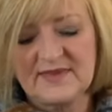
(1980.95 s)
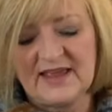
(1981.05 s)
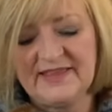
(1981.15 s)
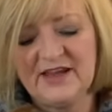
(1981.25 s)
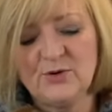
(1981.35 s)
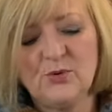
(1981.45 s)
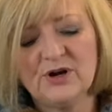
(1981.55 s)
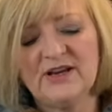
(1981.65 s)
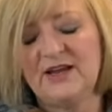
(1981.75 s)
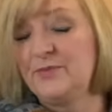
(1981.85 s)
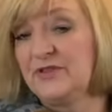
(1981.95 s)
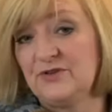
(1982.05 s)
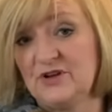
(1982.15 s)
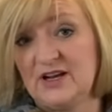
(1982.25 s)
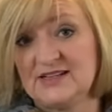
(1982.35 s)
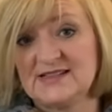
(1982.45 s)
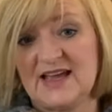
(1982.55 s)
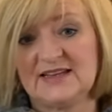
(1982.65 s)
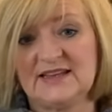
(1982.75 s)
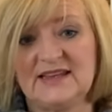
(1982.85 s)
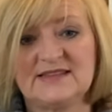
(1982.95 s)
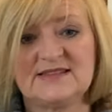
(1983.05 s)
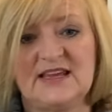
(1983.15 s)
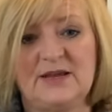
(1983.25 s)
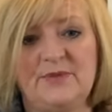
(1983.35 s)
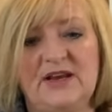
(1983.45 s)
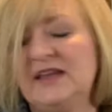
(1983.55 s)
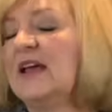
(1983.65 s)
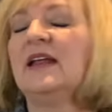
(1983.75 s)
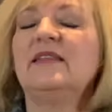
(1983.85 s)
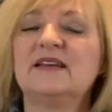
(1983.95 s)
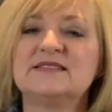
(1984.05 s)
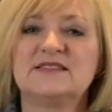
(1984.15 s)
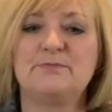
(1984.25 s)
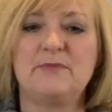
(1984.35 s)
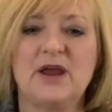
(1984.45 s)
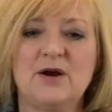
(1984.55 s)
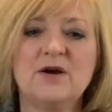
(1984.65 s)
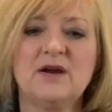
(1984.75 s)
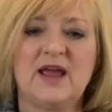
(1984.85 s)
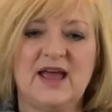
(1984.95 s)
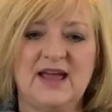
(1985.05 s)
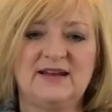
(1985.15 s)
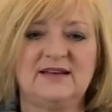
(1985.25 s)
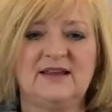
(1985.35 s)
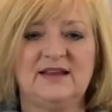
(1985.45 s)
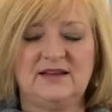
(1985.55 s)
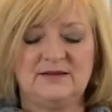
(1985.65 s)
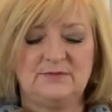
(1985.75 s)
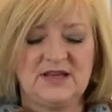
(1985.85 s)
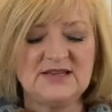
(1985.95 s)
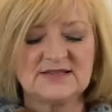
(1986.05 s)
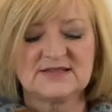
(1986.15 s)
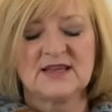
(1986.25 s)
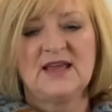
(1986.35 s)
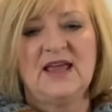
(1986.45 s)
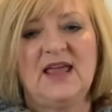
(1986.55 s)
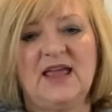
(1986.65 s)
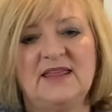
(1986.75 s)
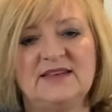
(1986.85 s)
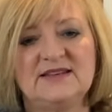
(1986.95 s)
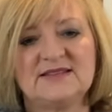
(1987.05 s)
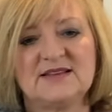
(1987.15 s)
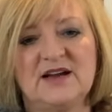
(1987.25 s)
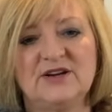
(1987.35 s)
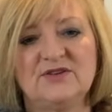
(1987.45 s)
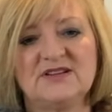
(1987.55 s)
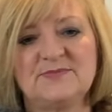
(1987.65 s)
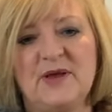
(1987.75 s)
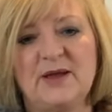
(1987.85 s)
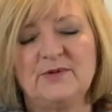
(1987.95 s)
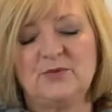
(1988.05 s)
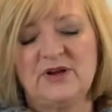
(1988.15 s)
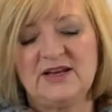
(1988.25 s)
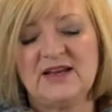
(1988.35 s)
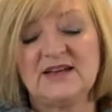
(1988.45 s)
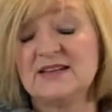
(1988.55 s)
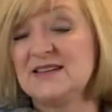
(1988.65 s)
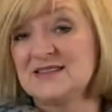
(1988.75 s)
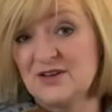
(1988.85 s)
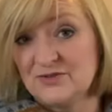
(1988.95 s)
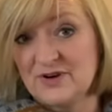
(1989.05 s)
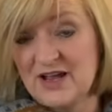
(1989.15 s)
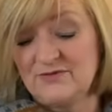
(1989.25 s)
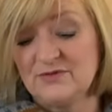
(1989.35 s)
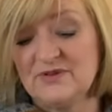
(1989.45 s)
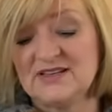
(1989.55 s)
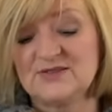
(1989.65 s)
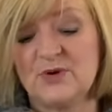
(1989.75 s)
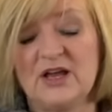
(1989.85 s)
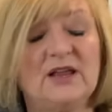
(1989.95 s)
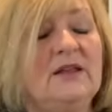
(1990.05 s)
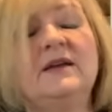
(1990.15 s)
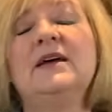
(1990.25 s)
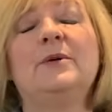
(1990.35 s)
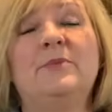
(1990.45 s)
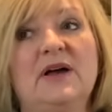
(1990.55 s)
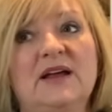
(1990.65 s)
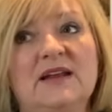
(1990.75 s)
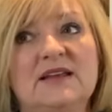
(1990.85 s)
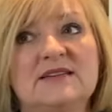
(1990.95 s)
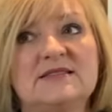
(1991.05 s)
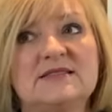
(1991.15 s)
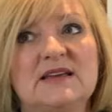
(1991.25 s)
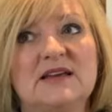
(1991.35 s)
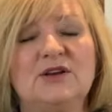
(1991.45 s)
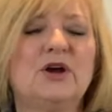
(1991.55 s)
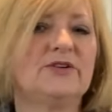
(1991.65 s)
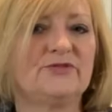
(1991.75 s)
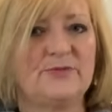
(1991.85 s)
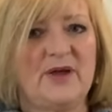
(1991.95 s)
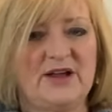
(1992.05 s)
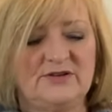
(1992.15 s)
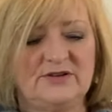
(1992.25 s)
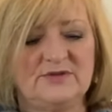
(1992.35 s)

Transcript: And they coordinate, but they're not exactly the same. And again, that's the Mare hat and mitts, and the designer is Pamela Wynn, and it is on Ravelry as well, but it's not a free pattern.